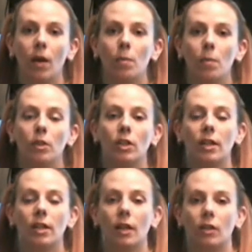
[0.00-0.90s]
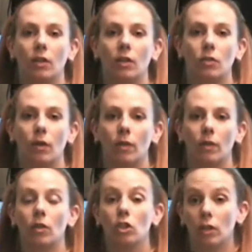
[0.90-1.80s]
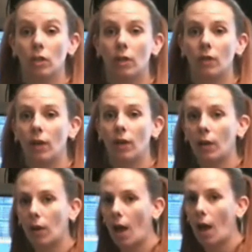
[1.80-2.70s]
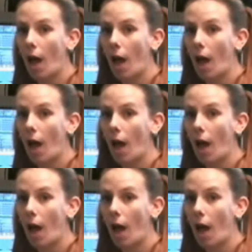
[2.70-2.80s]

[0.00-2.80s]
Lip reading: Push a key on your controller. You should hear a sound.